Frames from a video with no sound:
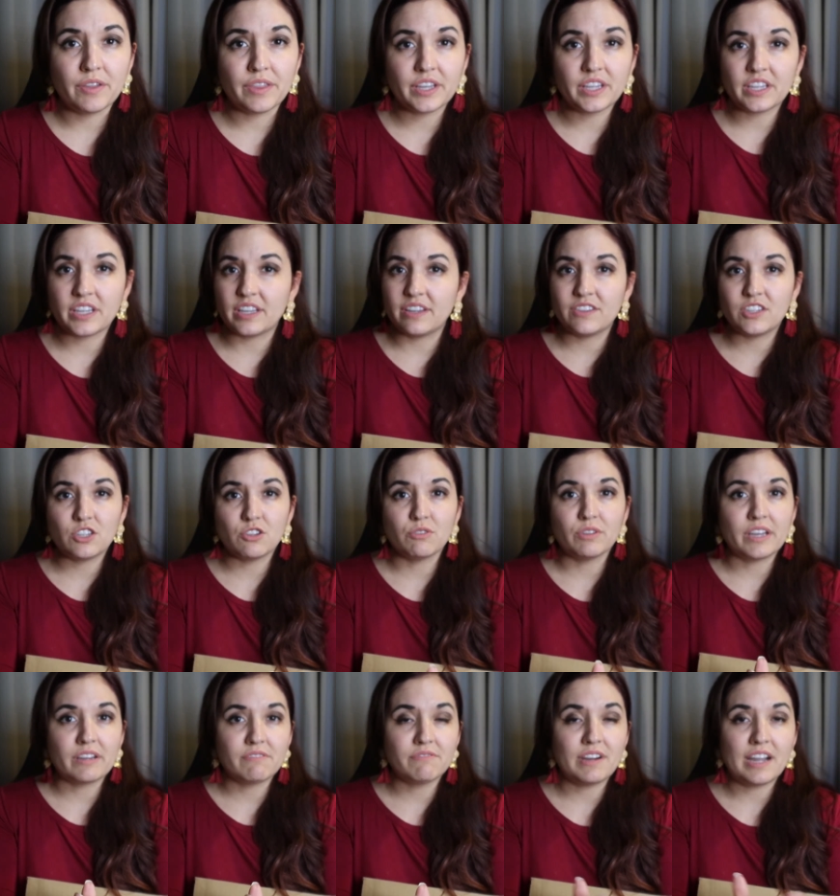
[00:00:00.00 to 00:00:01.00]
I think it gives
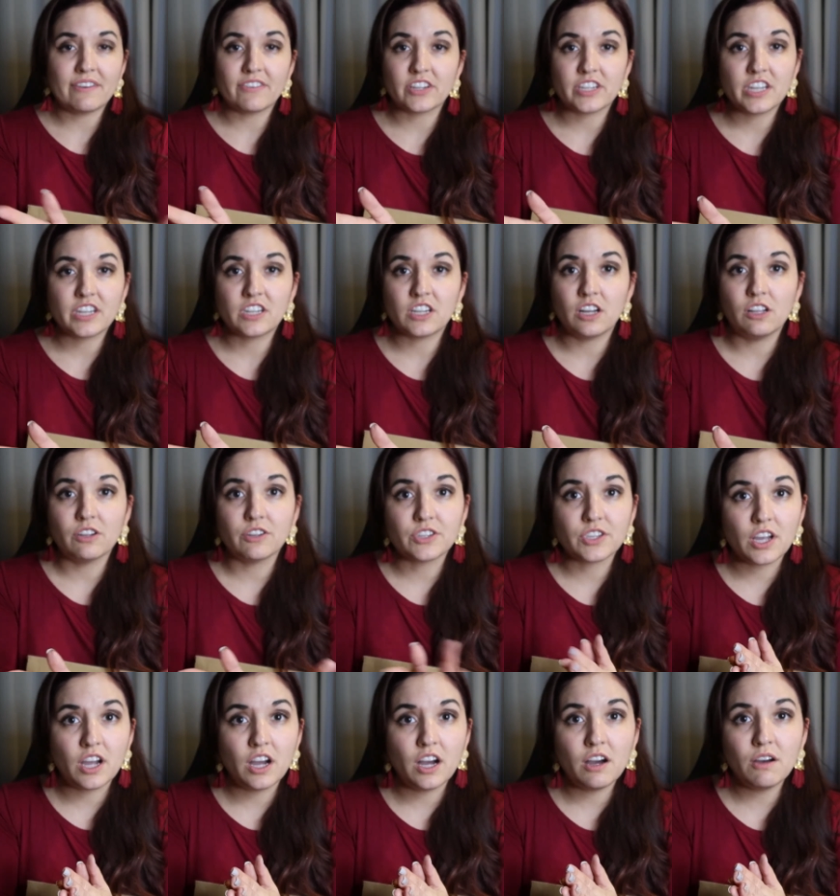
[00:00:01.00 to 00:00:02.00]
you like five or ten
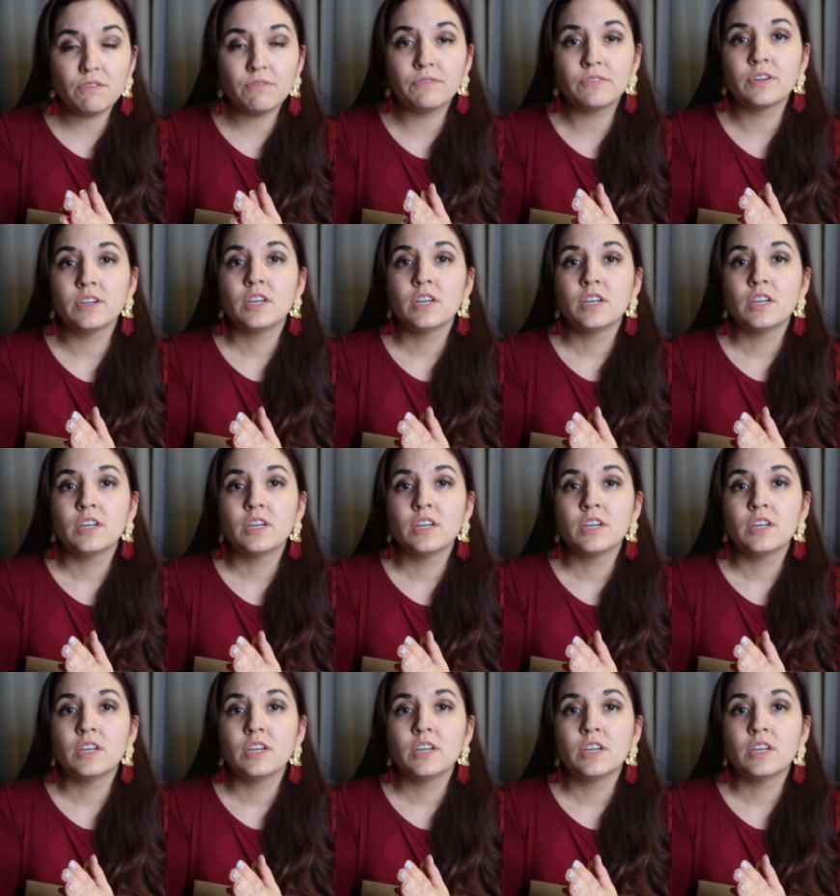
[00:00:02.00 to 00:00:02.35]
dollars off,